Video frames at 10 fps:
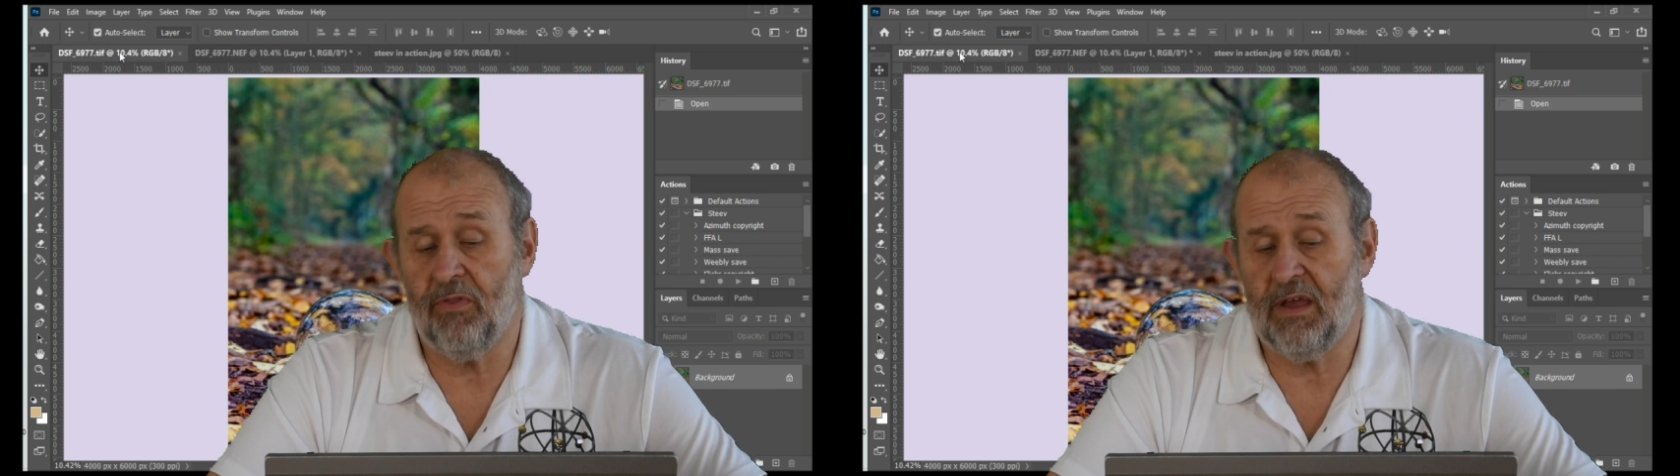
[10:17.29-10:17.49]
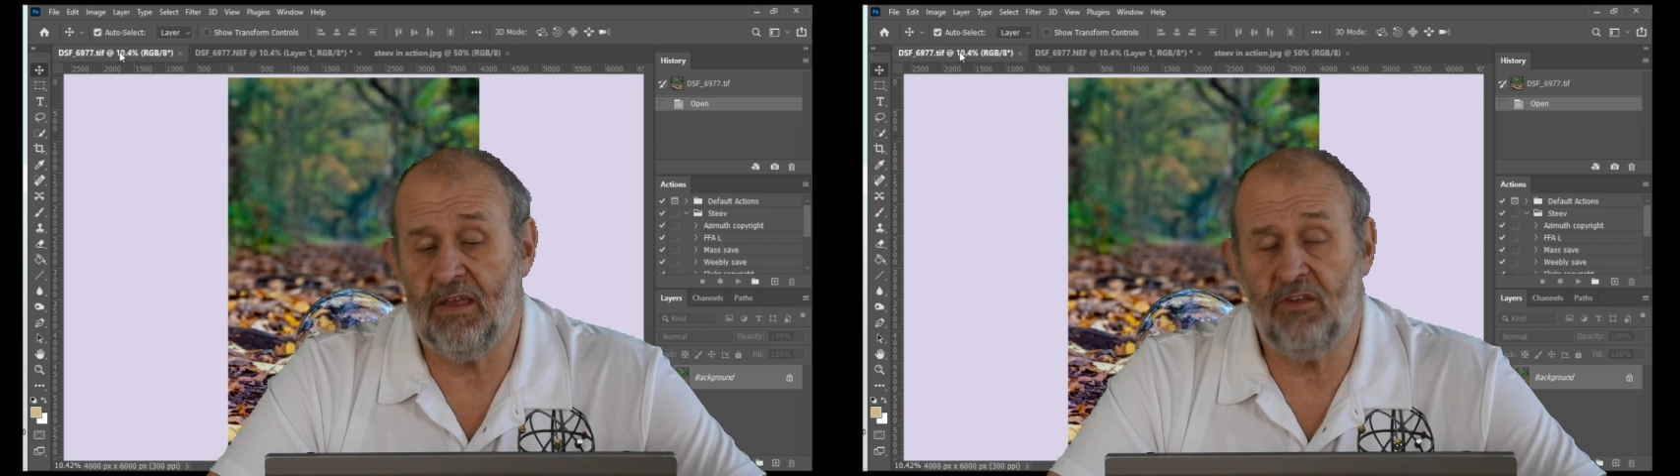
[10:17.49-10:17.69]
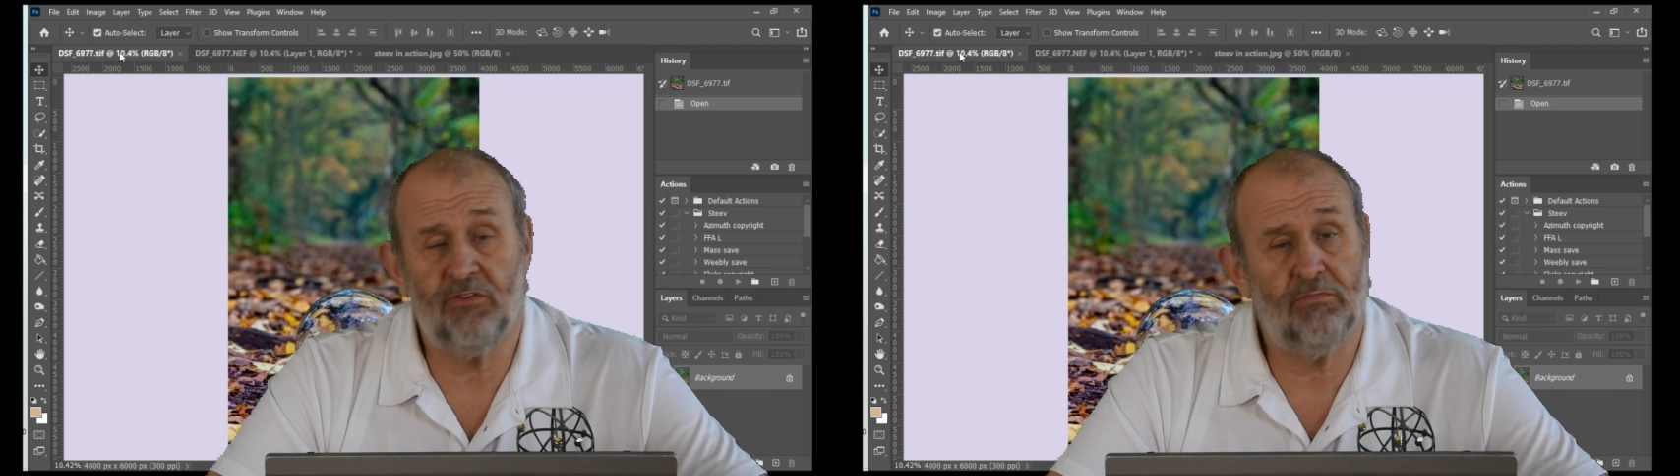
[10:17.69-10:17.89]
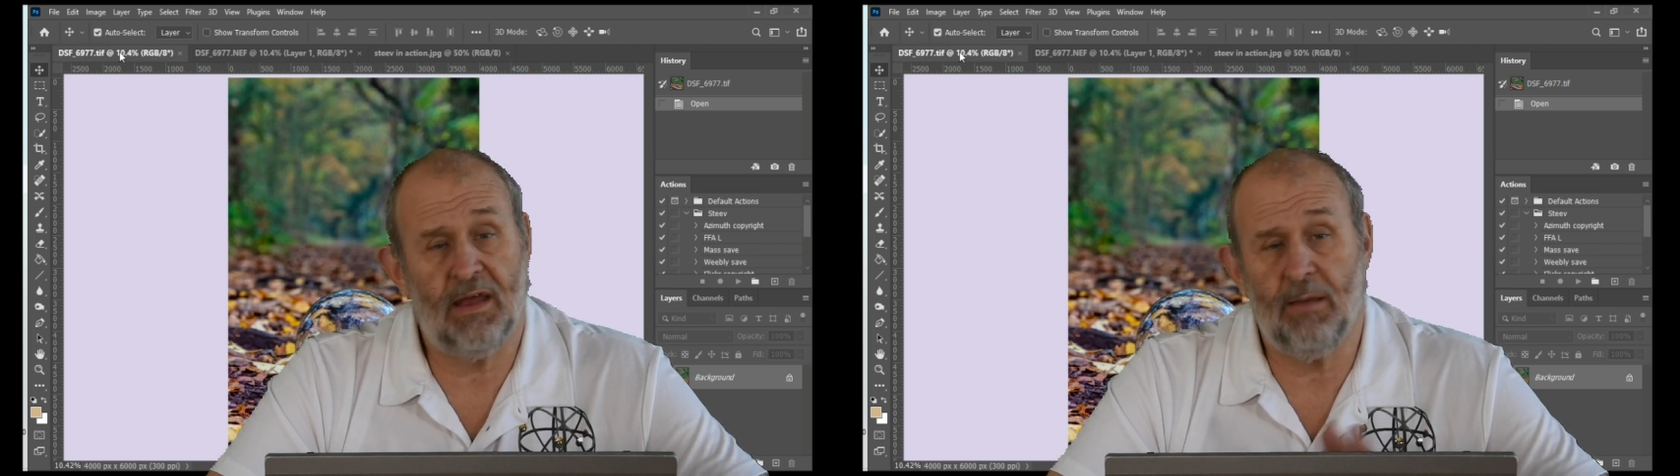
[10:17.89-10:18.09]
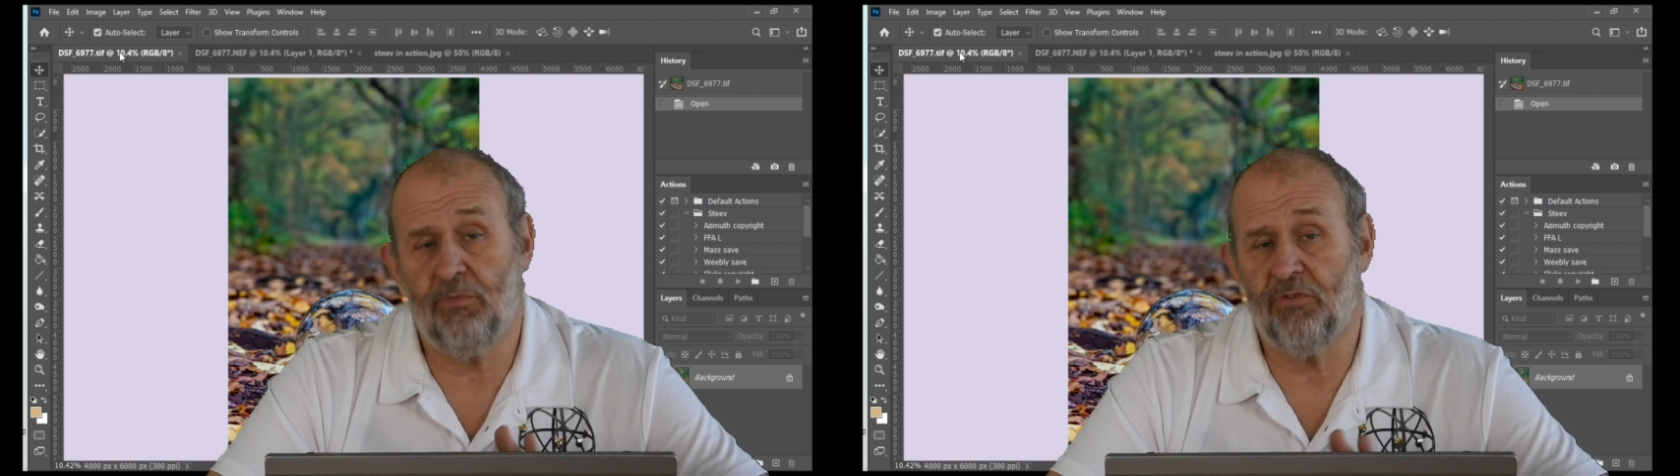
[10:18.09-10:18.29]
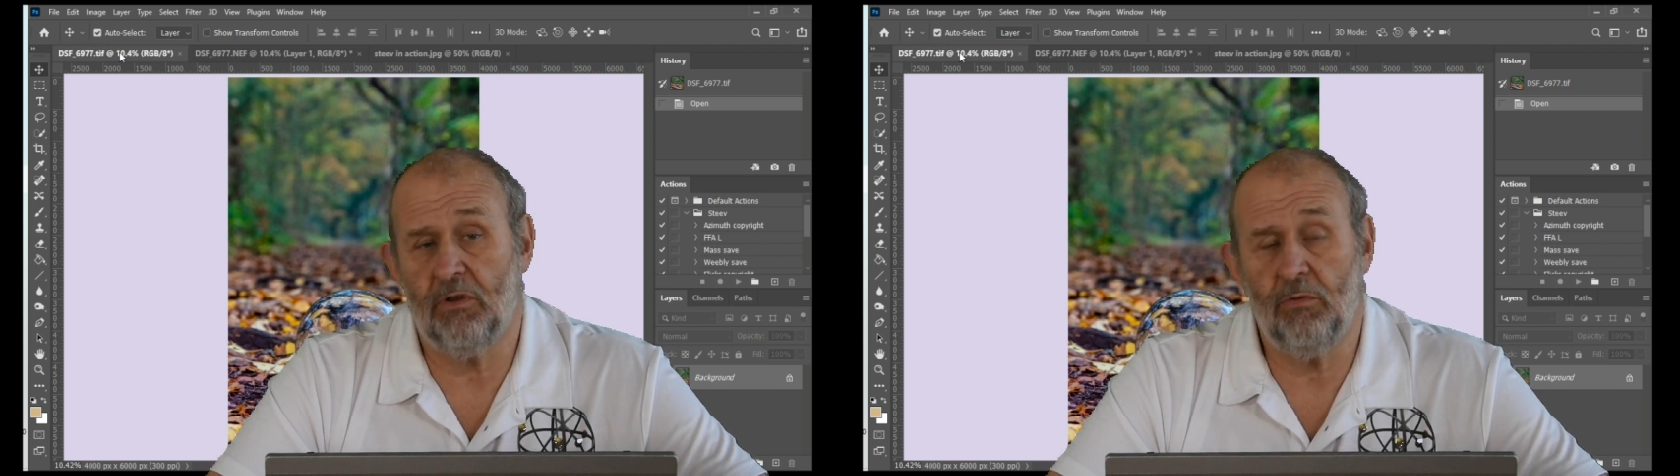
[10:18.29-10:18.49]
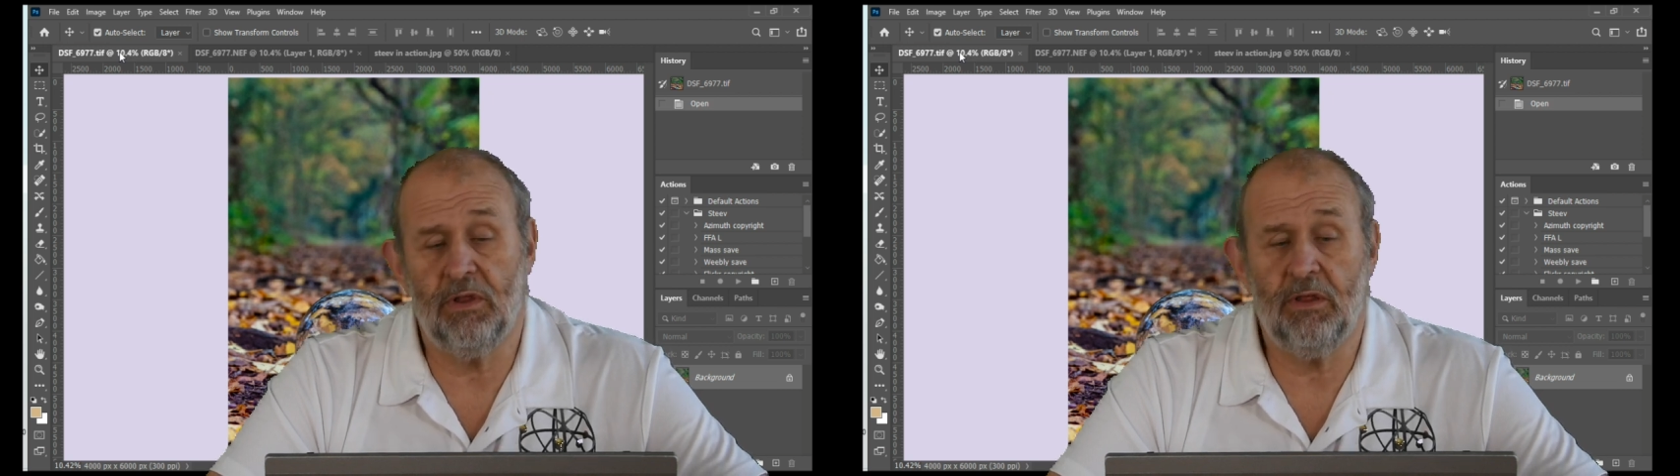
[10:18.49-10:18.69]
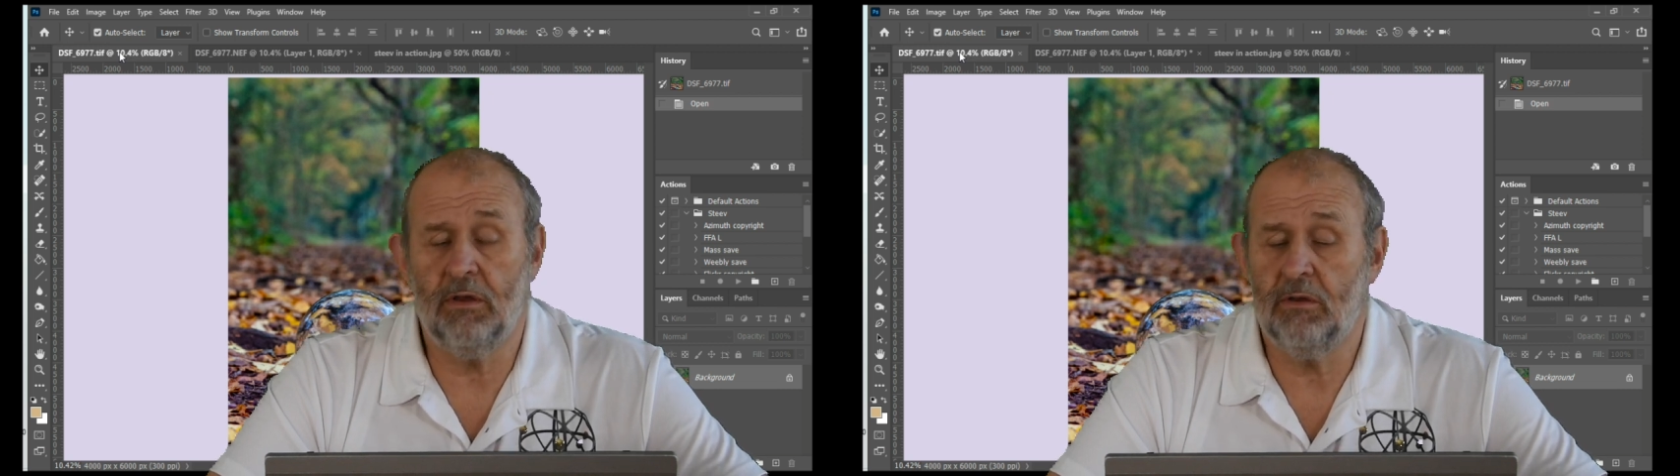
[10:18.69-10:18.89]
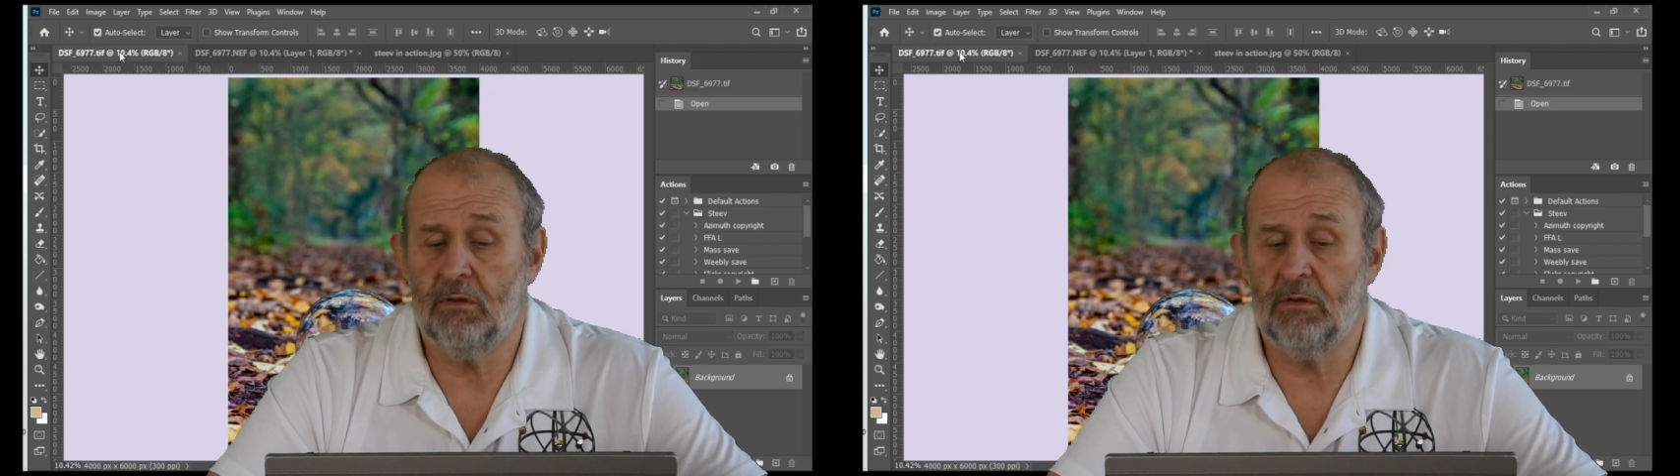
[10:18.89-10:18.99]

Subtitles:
That is absolutely